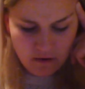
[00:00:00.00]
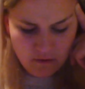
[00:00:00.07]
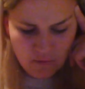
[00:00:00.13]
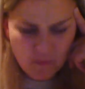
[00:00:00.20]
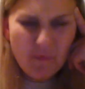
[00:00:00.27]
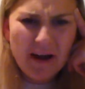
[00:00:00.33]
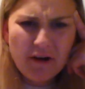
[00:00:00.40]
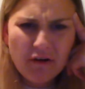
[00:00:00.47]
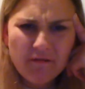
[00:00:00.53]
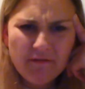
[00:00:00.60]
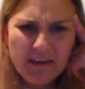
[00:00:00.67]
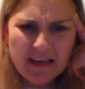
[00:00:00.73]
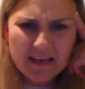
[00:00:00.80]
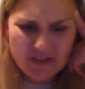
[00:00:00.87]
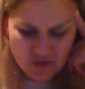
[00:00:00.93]
Why not
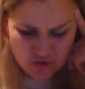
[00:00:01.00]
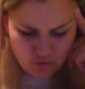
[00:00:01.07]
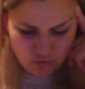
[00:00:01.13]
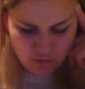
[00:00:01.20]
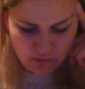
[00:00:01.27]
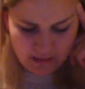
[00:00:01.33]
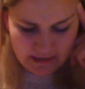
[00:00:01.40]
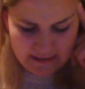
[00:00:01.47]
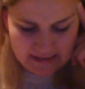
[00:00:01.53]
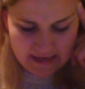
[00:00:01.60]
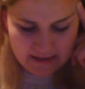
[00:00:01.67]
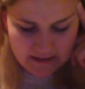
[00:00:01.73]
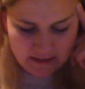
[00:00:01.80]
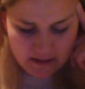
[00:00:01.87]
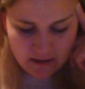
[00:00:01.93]
Via's school? I
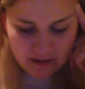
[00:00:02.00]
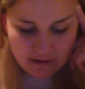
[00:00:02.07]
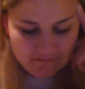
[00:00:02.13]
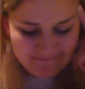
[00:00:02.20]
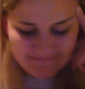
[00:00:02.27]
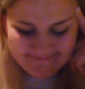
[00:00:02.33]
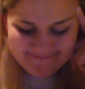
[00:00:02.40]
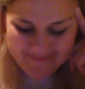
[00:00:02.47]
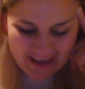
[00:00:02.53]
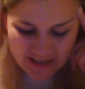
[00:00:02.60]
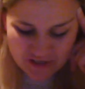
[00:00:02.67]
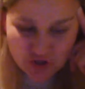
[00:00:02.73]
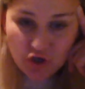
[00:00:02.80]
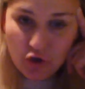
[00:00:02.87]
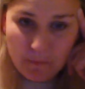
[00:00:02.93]
said.
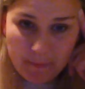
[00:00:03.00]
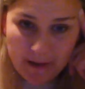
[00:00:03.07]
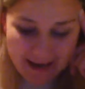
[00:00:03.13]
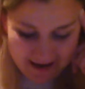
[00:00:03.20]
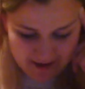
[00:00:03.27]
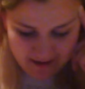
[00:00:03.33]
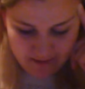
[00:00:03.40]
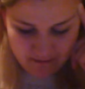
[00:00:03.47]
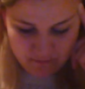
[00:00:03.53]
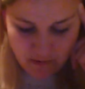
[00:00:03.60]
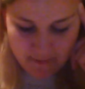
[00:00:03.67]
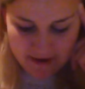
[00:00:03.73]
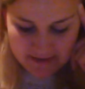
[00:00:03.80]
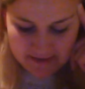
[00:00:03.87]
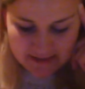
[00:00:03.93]
That's too big, Mum
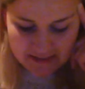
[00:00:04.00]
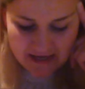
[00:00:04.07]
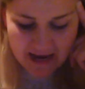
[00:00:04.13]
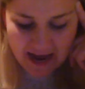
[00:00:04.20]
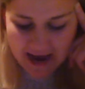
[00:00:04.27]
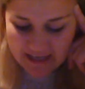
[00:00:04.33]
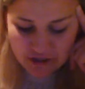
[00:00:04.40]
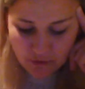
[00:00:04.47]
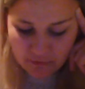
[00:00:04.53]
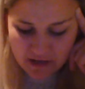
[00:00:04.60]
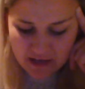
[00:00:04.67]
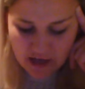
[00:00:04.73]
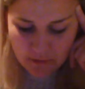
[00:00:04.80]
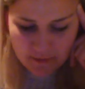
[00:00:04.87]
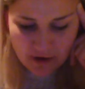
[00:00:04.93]
answered. I don't think
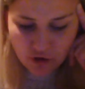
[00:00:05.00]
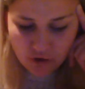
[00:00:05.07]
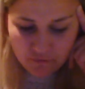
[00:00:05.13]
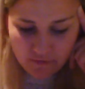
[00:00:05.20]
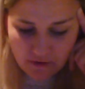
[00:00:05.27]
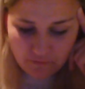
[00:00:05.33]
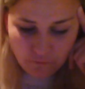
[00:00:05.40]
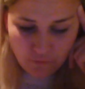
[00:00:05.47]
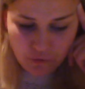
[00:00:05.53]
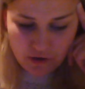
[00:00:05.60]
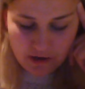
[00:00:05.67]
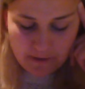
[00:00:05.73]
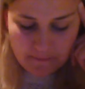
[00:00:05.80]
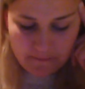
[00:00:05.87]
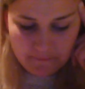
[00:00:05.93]
it'd be a good fit for you.